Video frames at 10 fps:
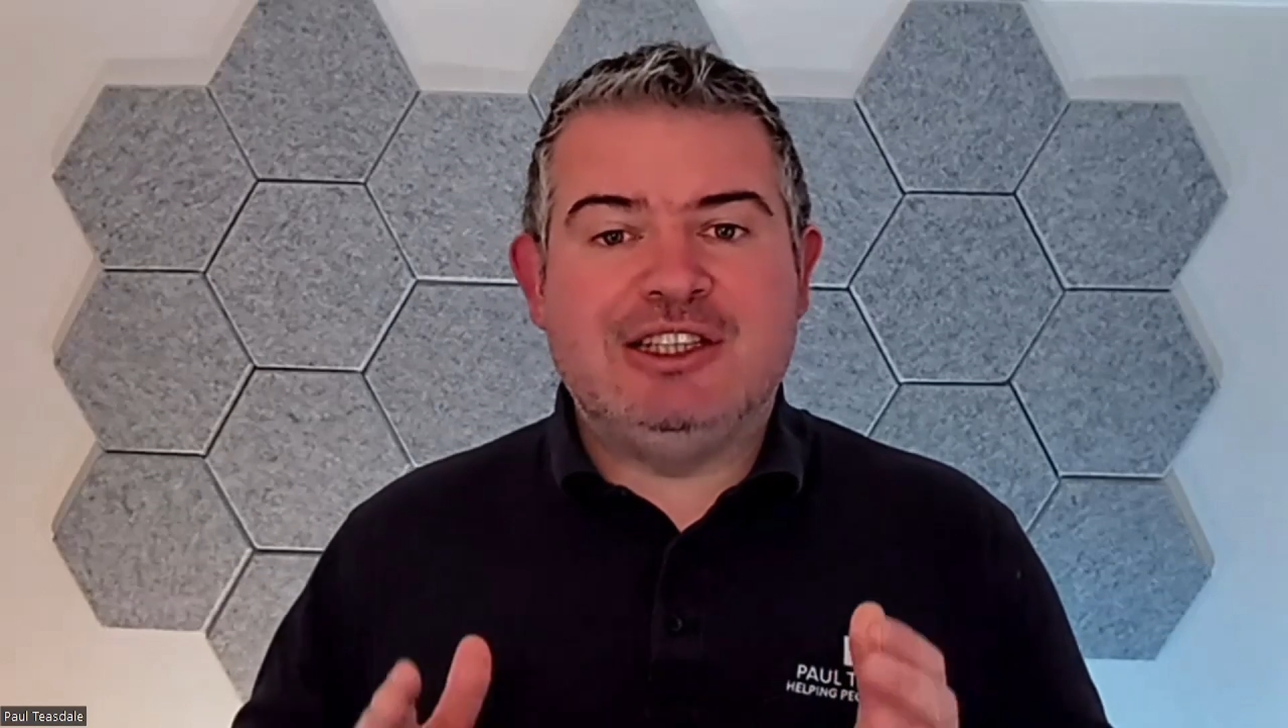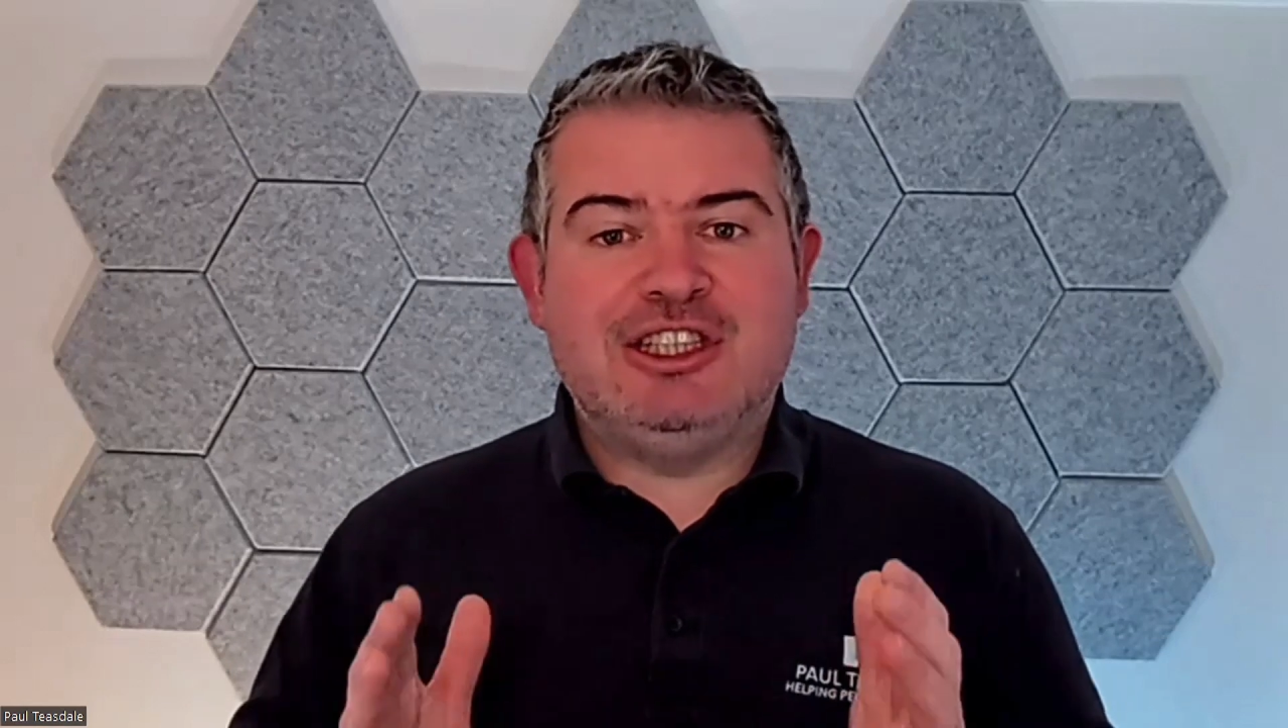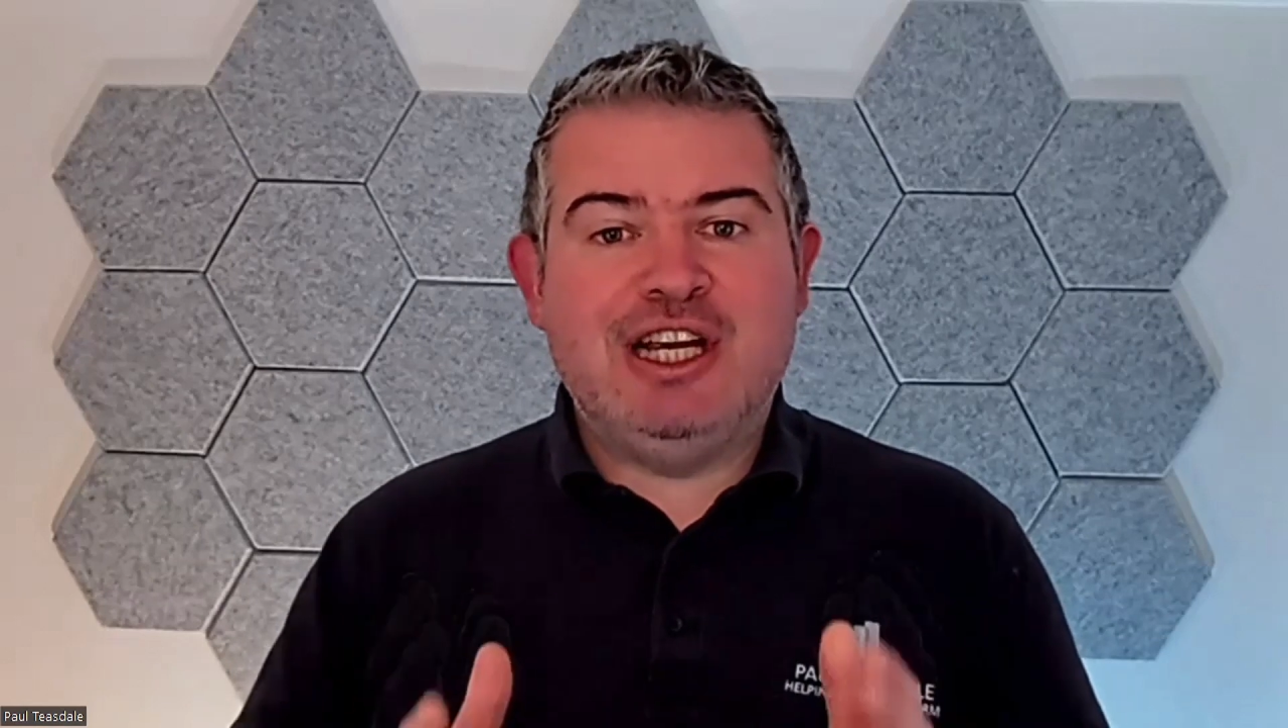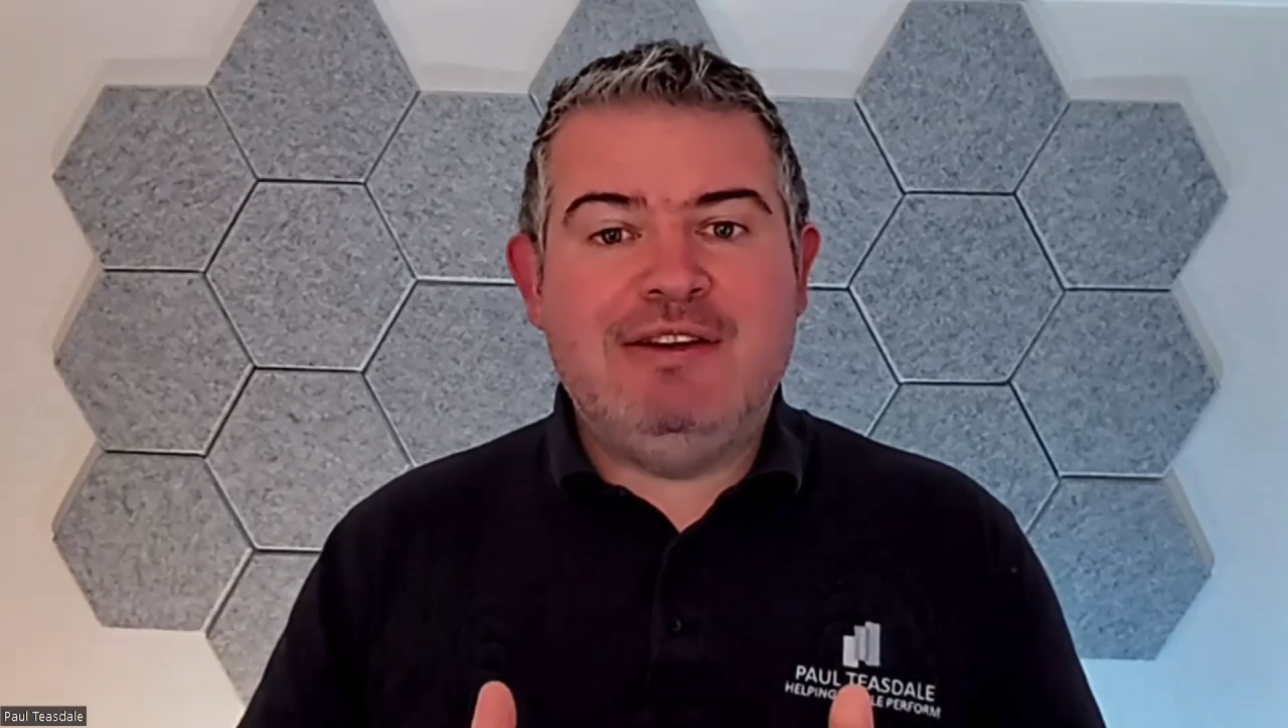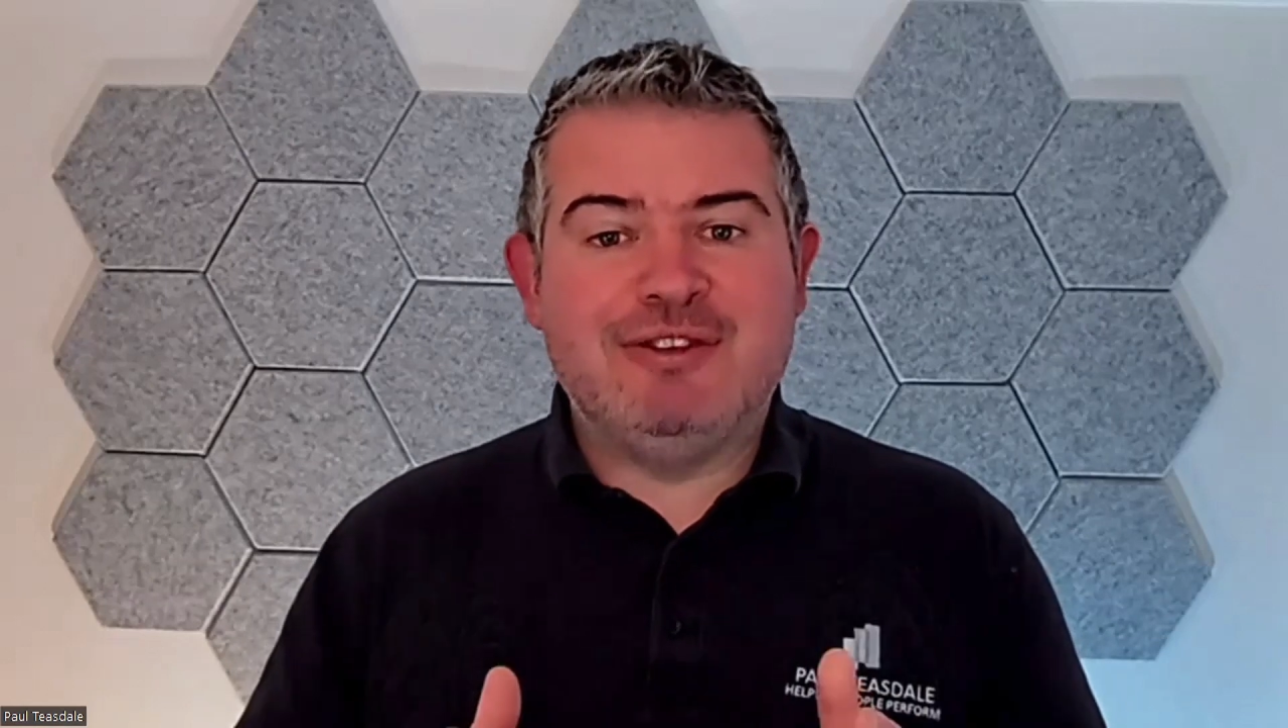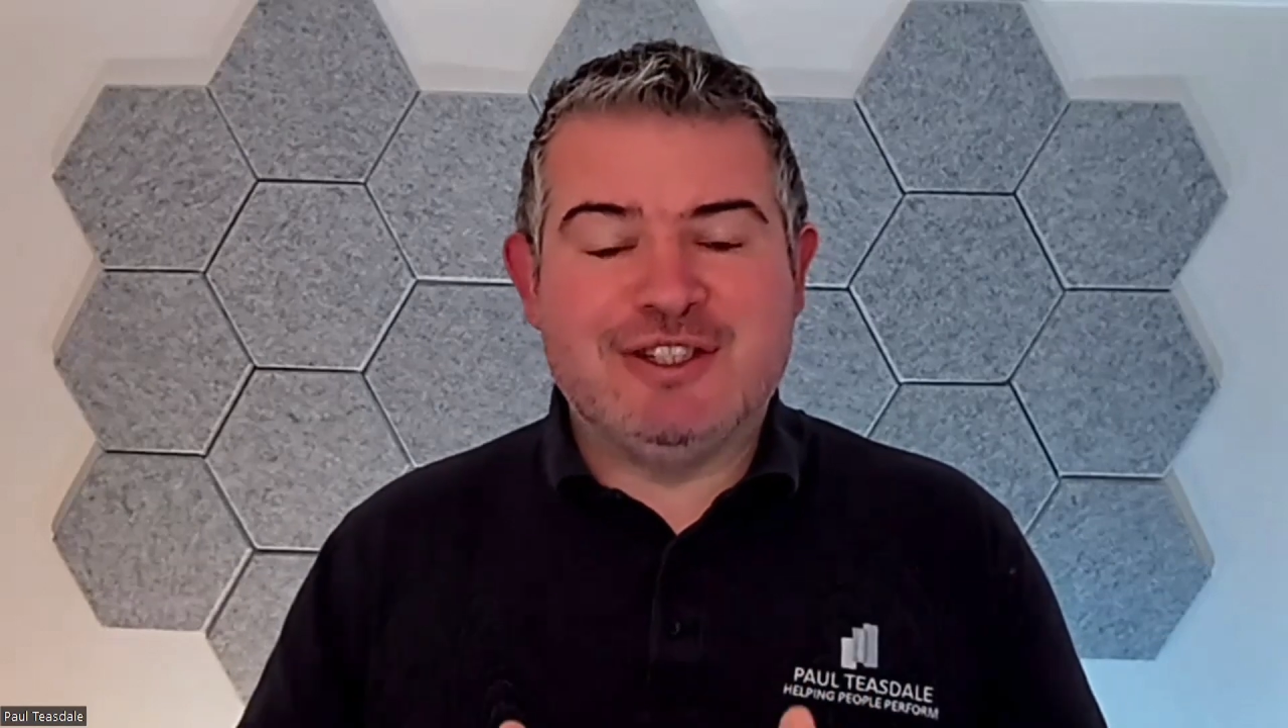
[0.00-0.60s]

achieve